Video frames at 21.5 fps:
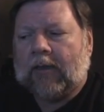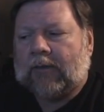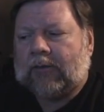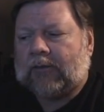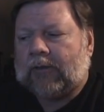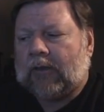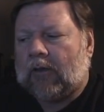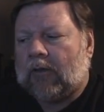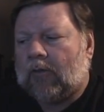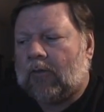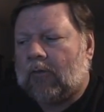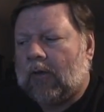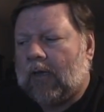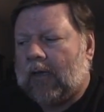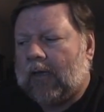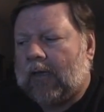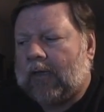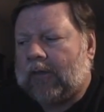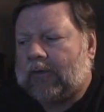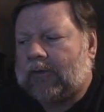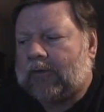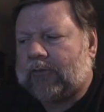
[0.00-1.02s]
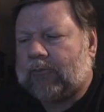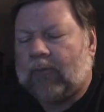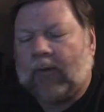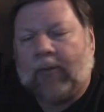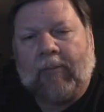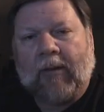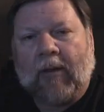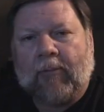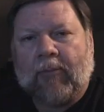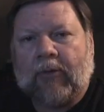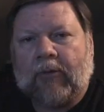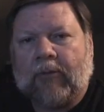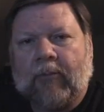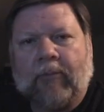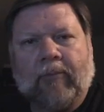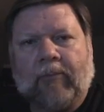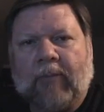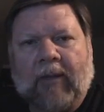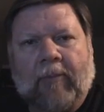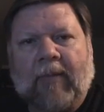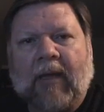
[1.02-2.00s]
So just remember to
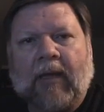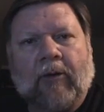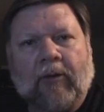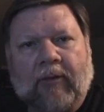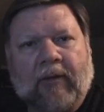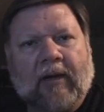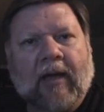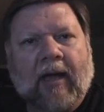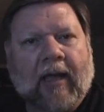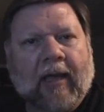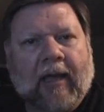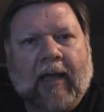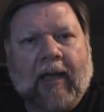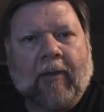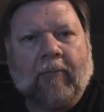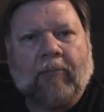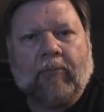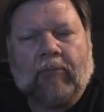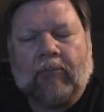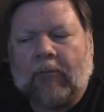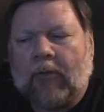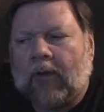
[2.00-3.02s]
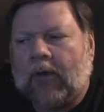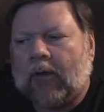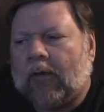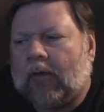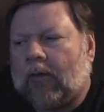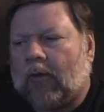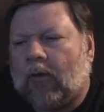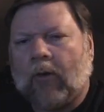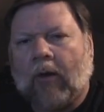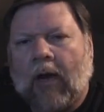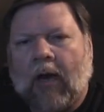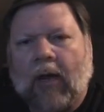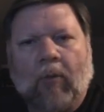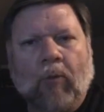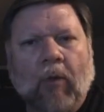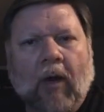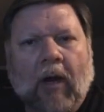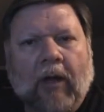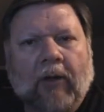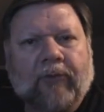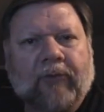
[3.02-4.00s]
be better than I am, or I
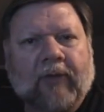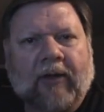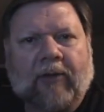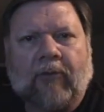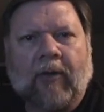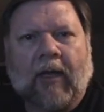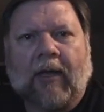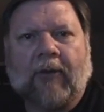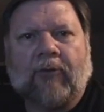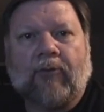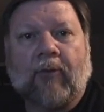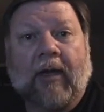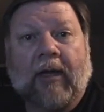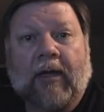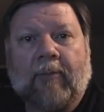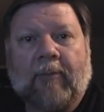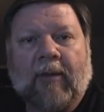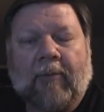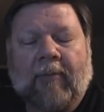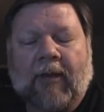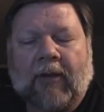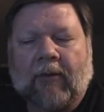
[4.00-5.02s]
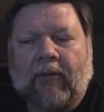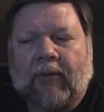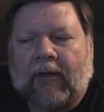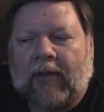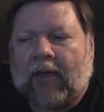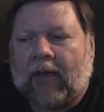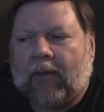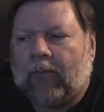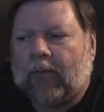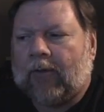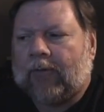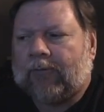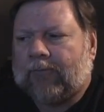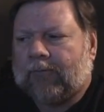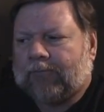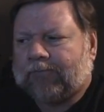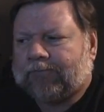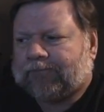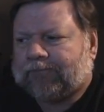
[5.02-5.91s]
was. I try to be better than I was.